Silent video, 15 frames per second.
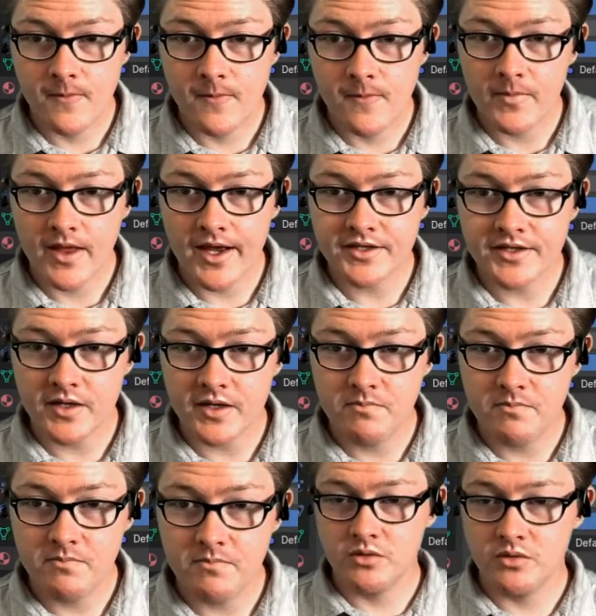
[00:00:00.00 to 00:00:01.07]
I
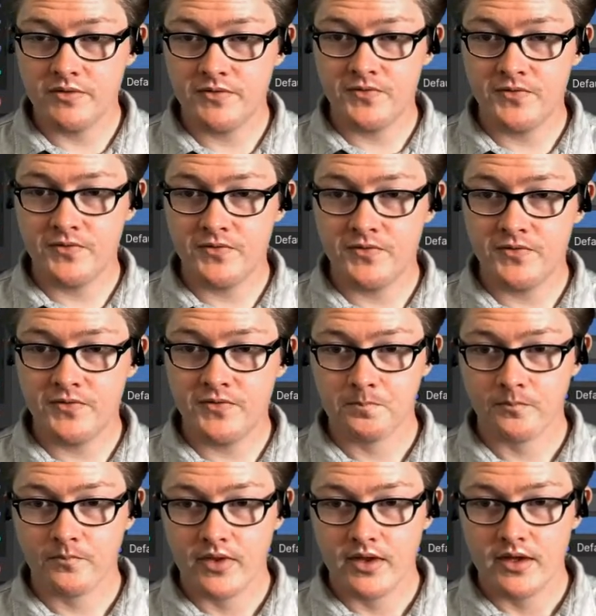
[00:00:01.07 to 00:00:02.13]
mentioned before,
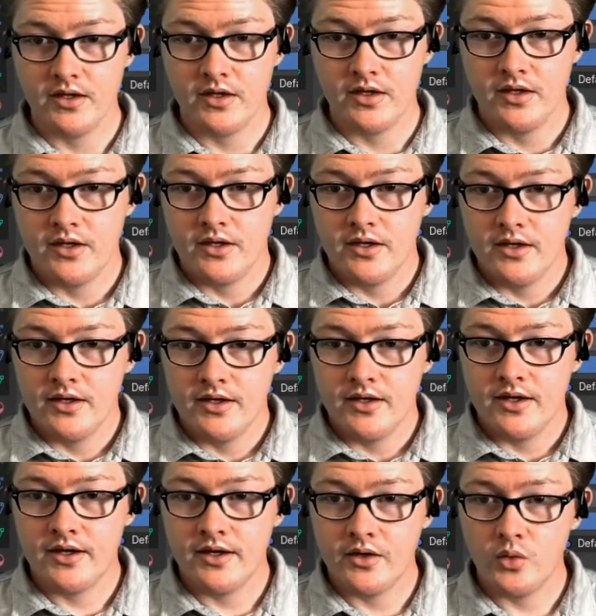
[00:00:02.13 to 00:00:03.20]

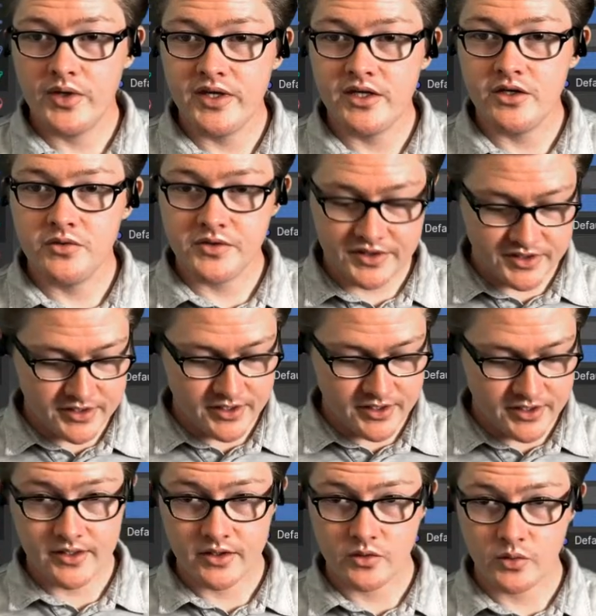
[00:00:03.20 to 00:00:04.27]
we use
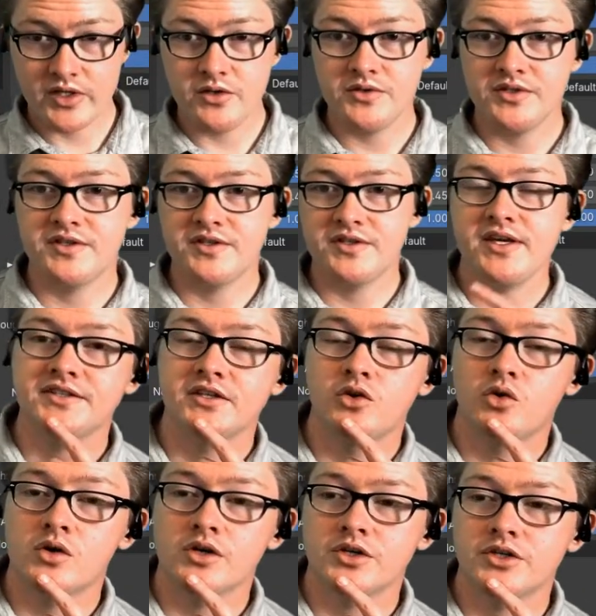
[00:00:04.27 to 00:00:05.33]
these in
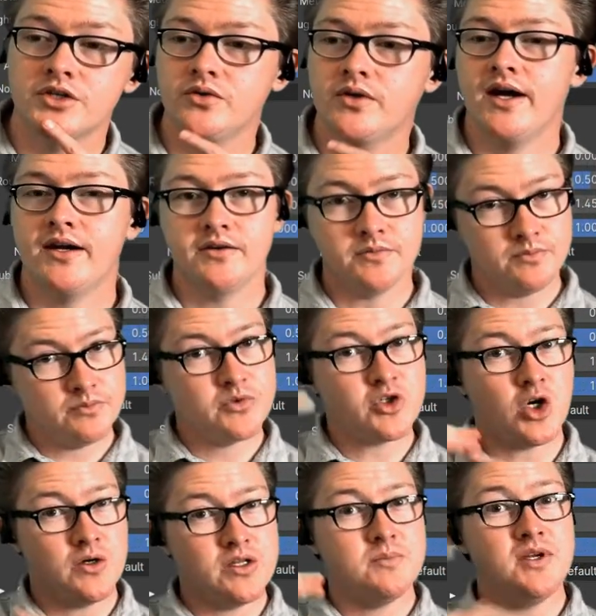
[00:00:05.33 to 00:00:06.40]
order to kind of turn
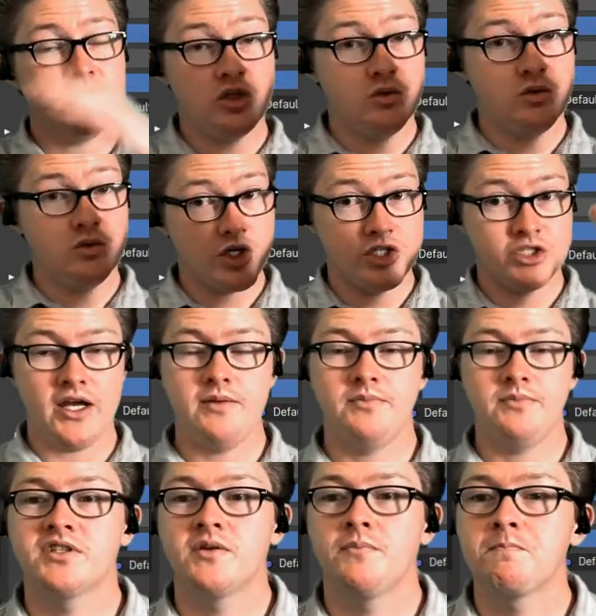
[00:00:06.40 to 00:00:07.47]
them into board shapes.
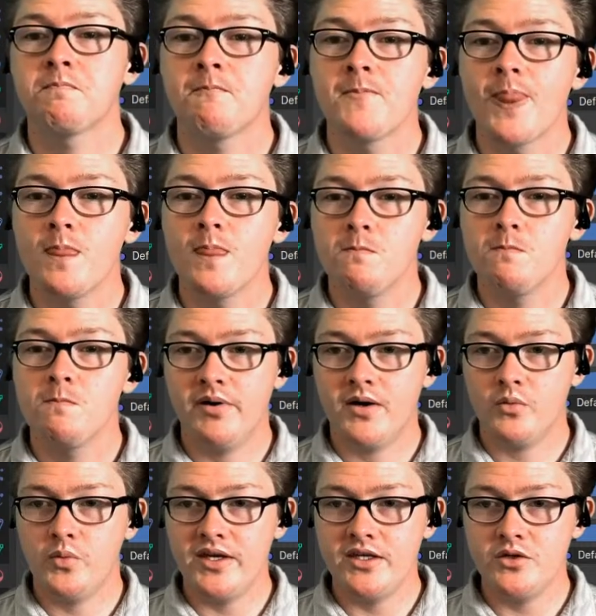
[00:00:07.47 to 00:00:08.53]
But we
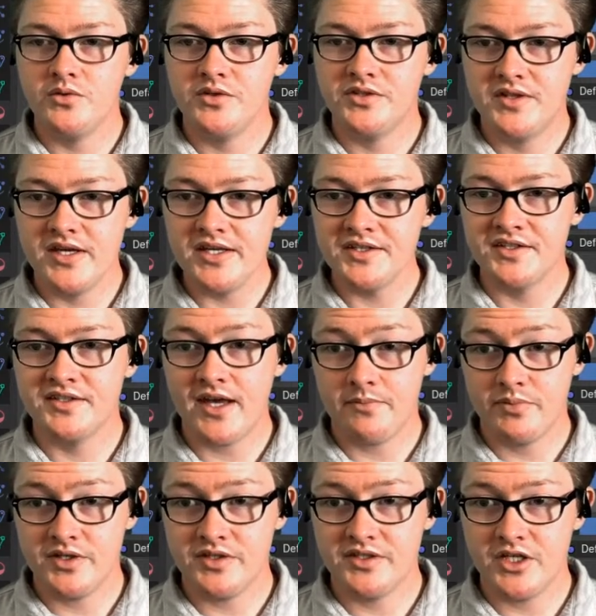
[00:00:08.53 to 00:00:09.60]
use these set
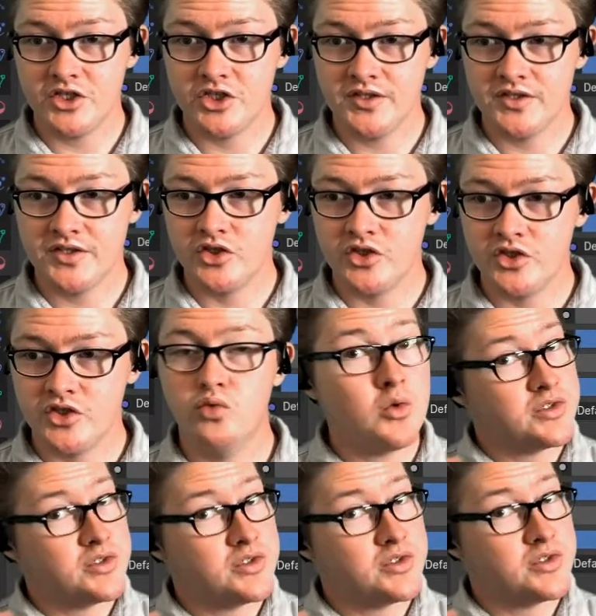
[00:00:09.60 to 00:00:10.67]
positions to
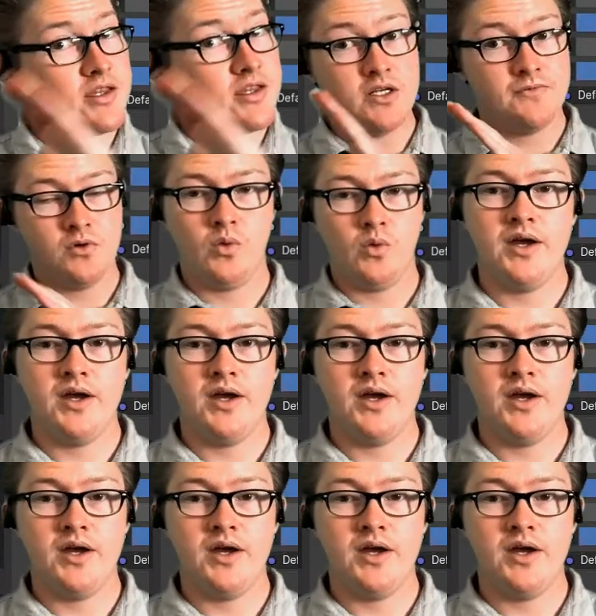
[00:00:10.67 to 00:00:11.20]
rotate them the different ways.